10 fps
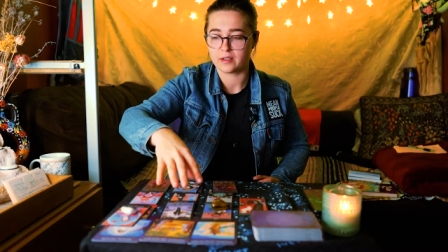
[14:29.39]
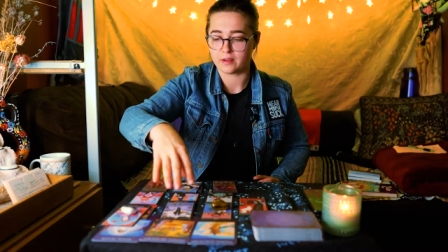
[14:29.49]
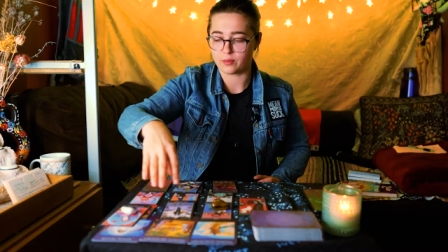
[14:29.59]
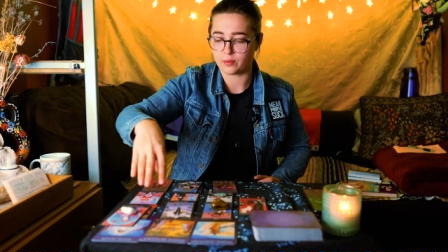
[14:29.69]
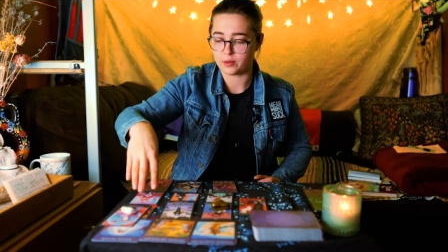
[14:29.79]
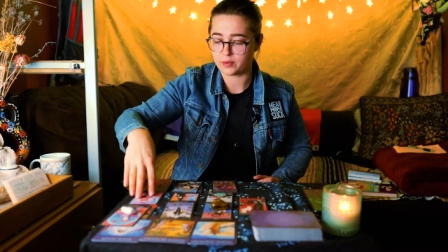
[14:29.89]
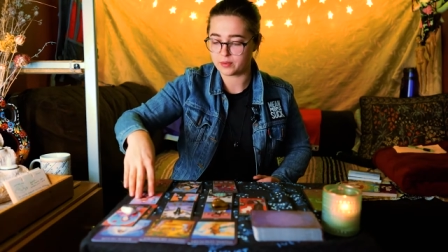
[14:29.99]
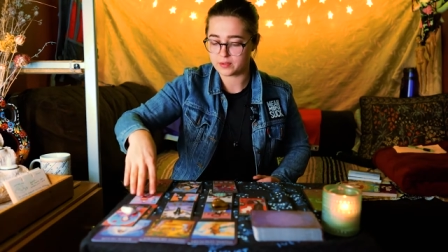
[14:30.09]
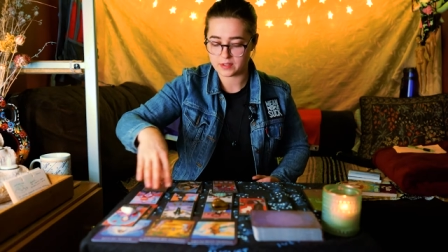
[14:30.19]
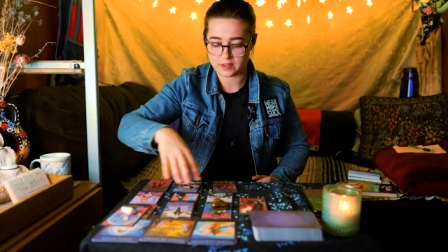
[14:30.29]
The
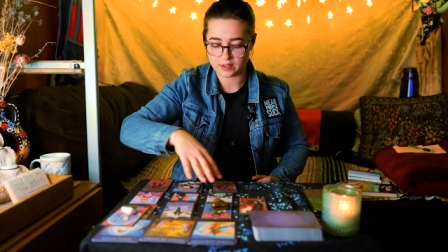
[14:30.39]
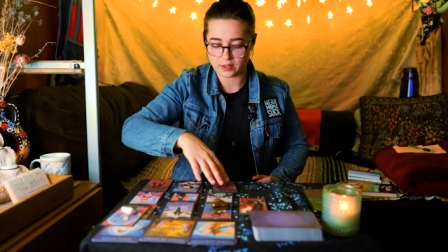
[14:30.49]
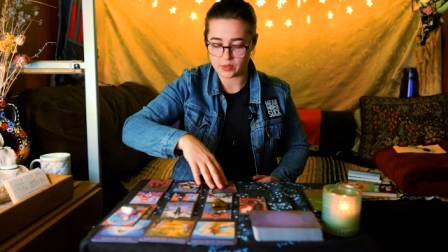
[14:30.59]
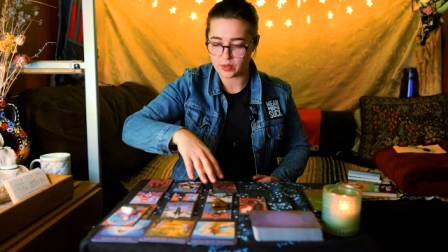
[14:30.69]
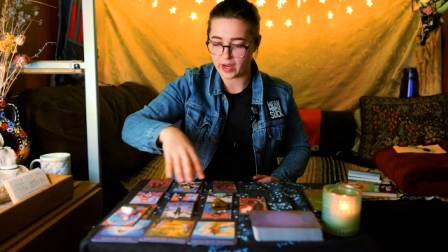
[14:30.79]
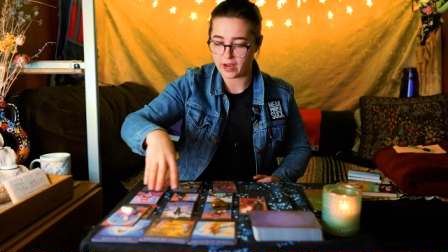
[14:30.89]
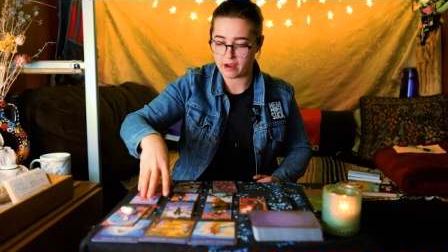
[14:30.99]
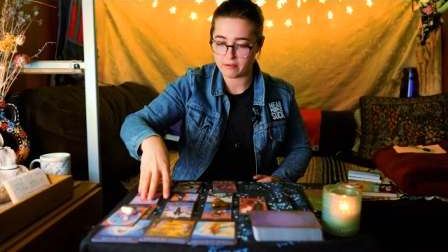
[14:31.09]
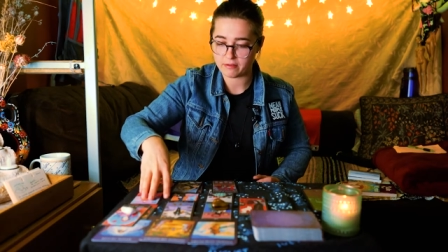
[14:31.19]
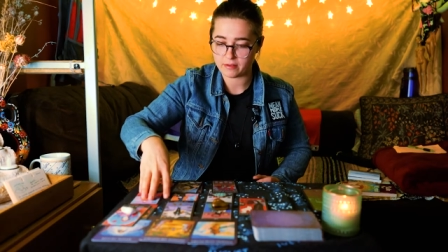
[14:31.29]
wounds you
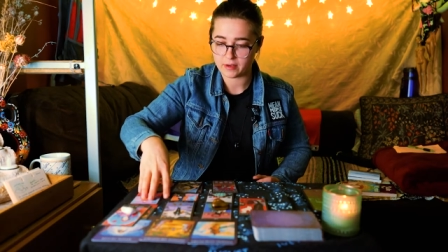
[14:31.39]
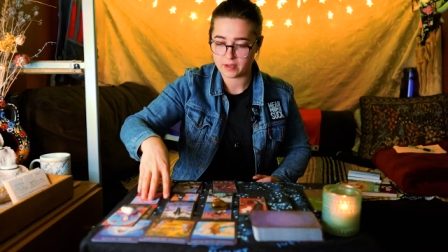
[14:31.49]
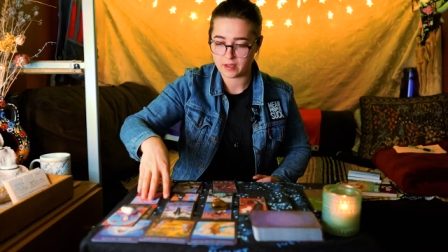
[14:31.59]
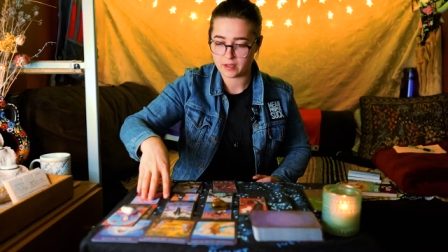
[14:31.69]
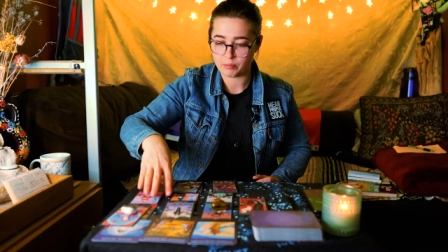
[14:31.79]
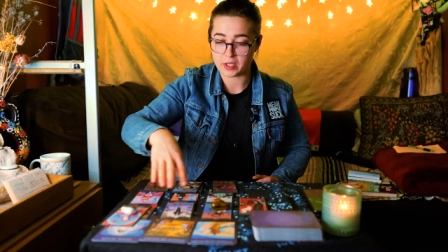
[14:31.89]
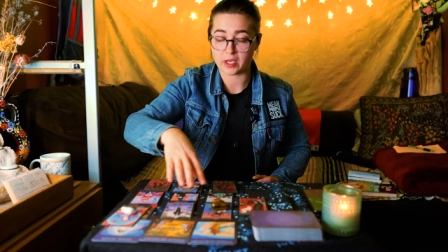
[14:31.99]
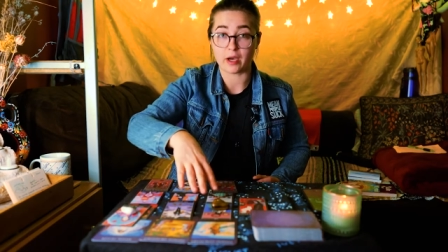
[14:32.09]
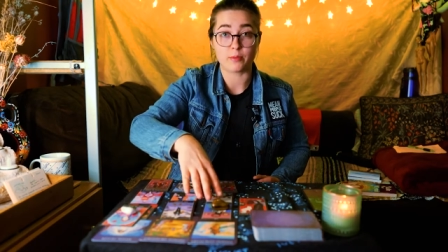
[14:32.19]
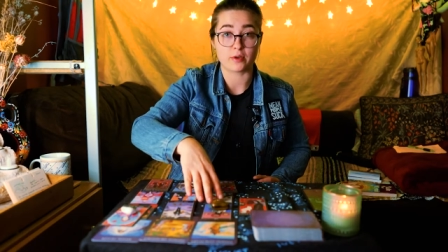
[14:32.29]
have
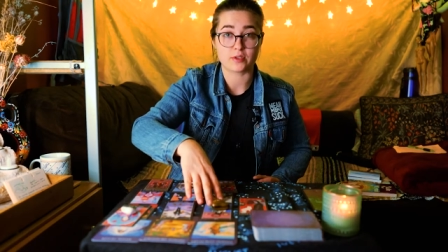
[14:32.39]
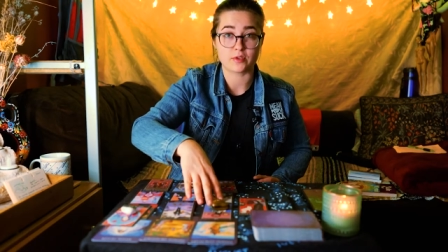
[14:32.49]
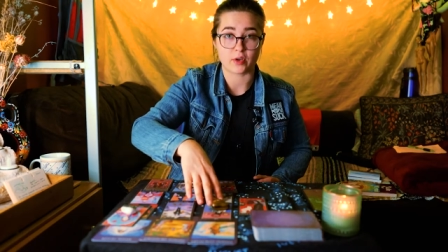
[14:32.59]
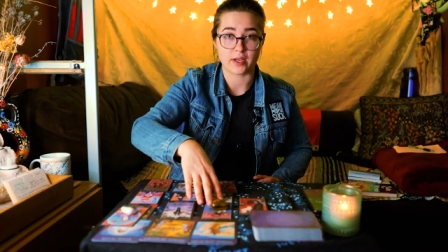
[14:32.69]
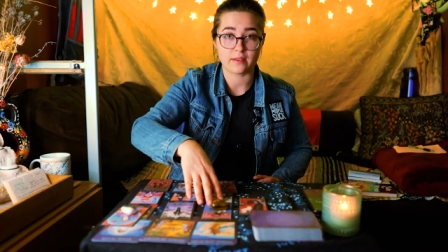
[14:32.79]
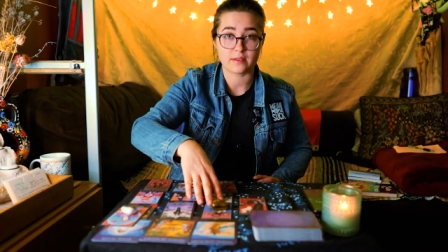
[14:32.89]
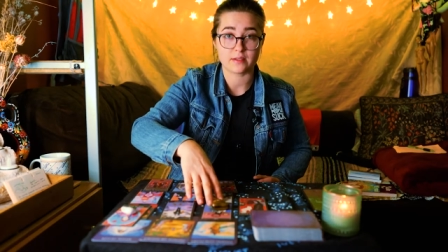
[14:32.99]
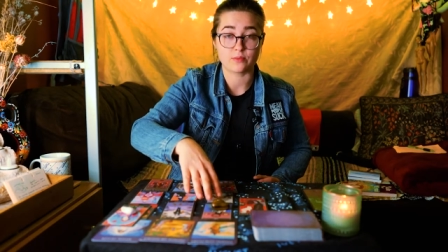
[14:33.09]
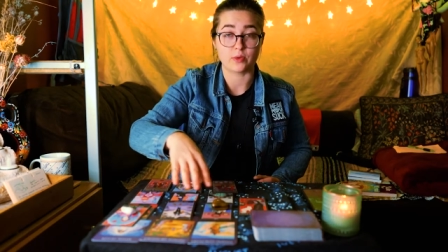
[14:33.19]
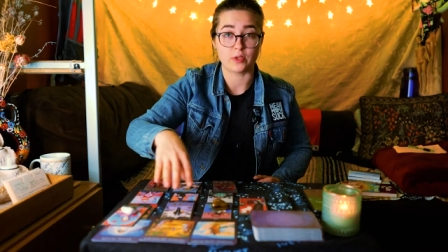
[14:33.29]
become your
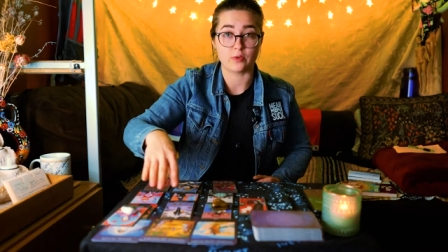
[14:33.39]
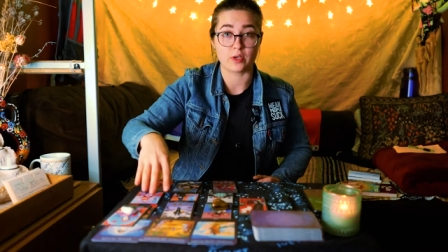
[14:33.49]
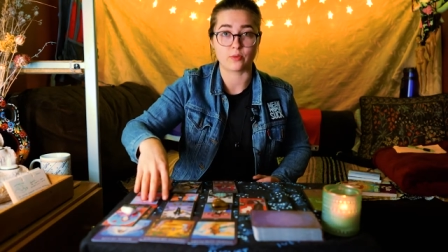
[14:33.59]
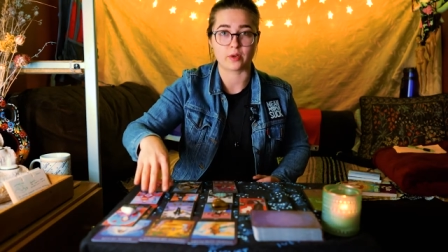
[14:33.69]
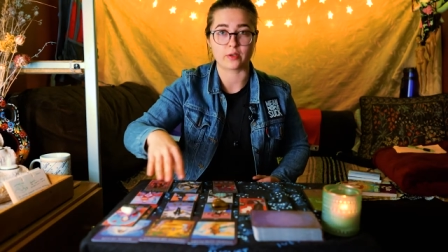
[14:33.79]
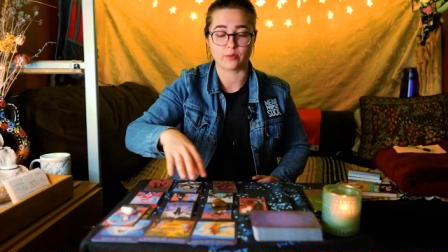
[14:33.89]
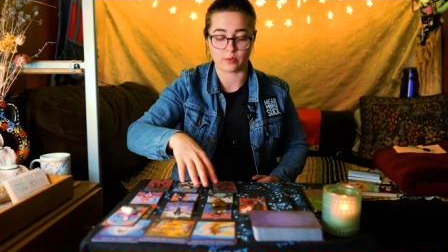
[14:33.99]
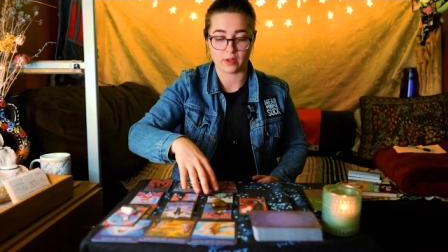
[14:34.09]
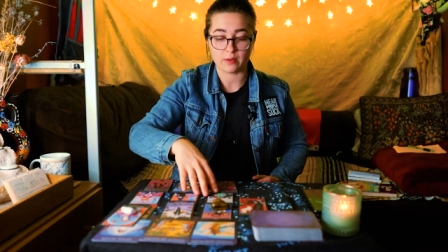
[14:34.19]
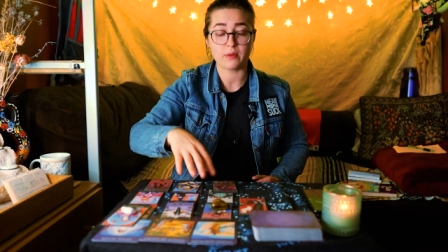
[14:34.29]
strengths when you can work through
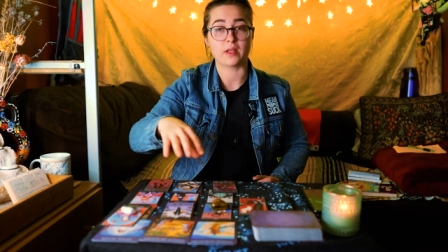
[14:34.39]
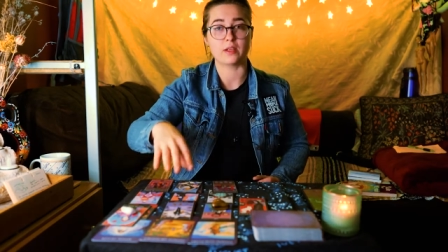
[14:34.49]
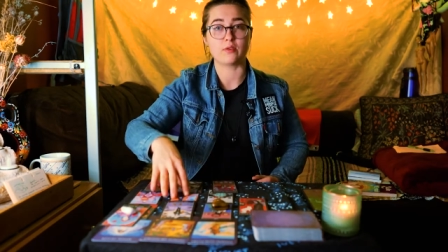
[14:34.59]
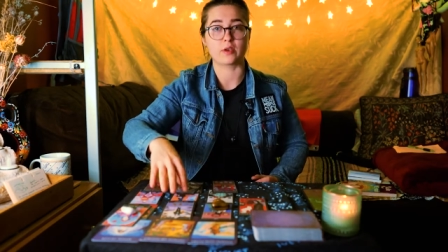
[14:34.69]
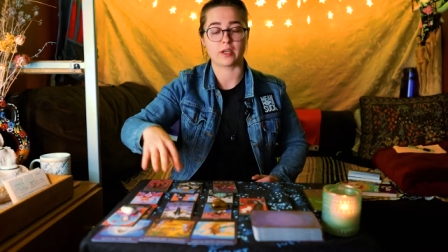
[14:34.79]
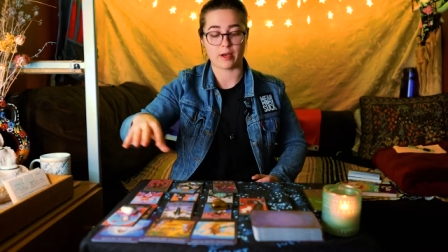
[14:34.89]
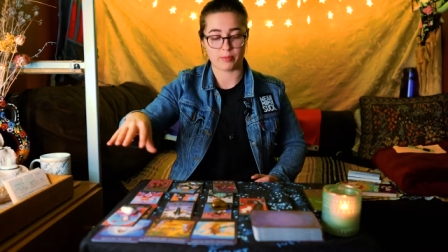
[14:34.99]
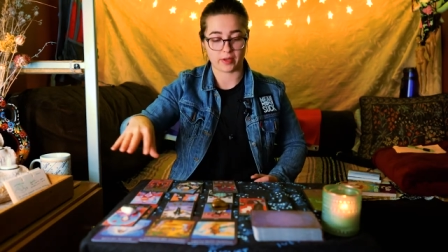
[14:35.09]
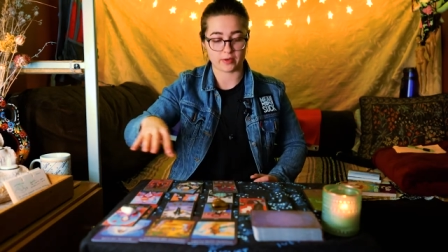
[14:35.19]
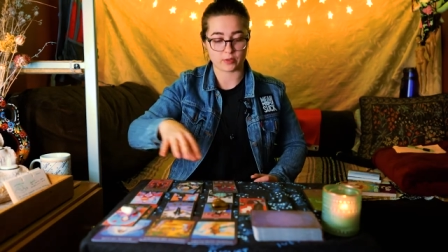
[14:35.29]
them, and then you can help
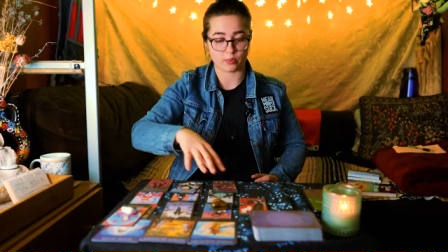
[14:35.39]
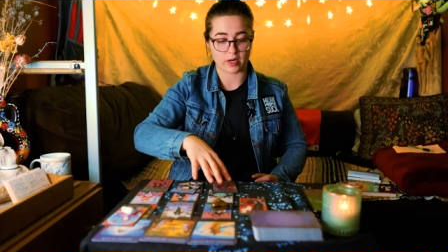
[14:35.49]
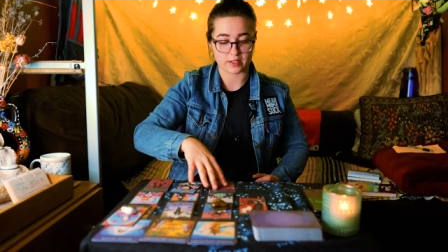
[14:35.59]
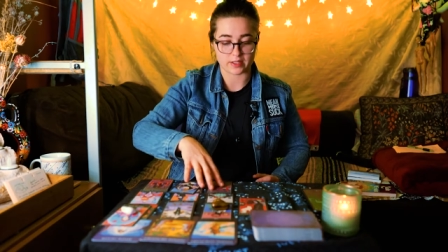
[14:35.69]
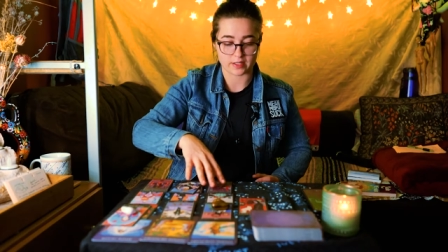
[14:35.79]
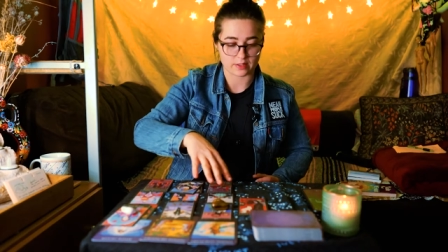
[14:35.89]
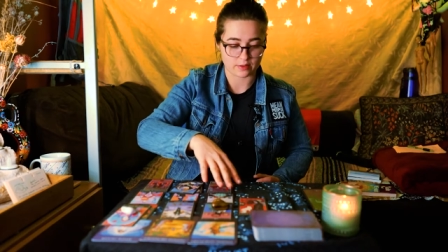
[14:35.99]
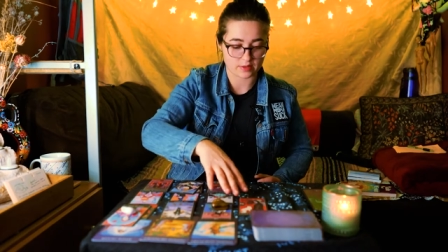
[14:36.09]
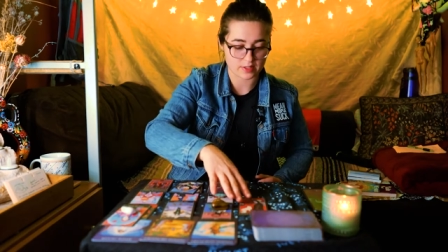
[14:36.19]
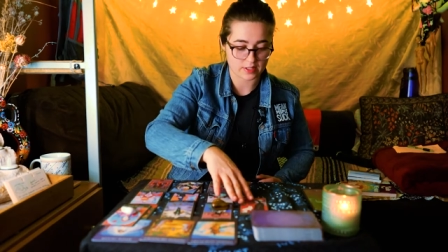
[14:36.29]
others process
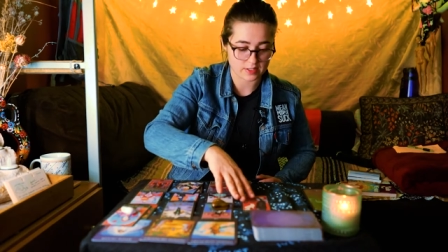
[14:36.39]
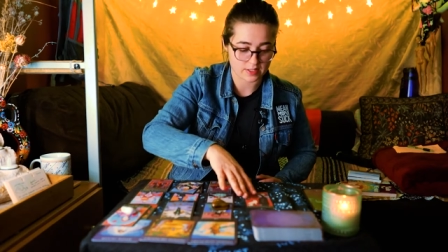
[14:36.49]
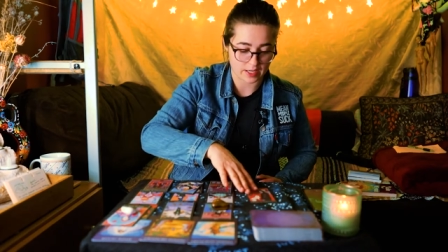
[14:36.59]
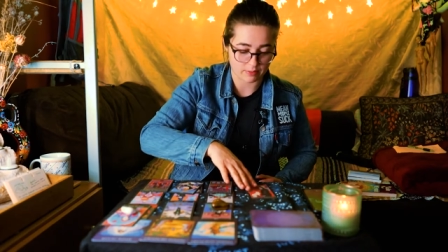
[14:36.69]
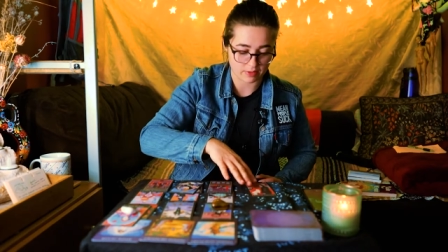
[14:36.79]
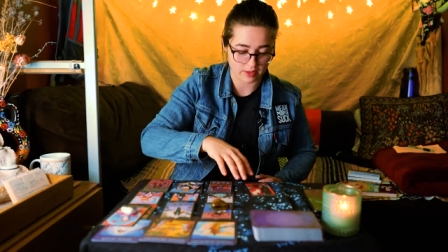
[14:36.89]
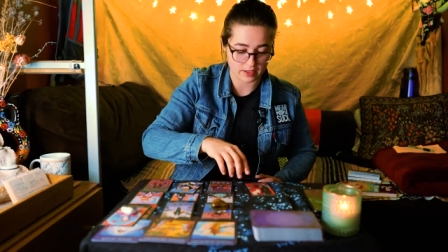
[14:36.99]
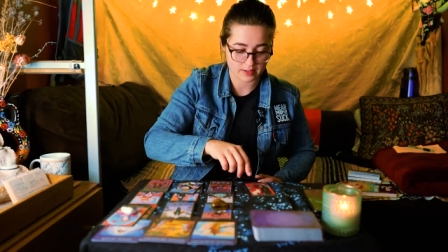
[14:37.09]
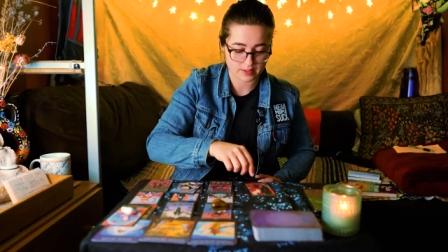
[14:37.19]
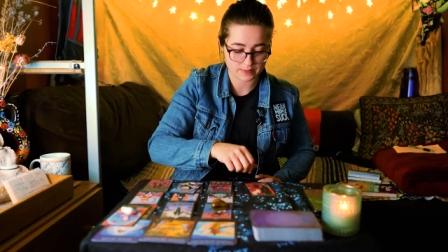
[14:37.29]
those same
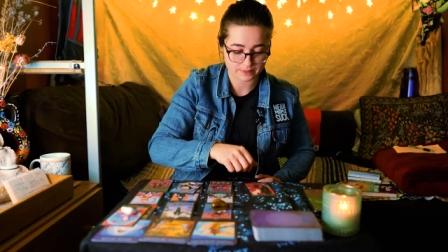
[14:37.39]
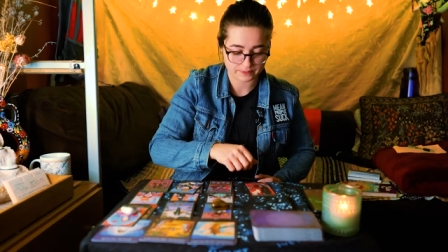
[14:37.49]
things.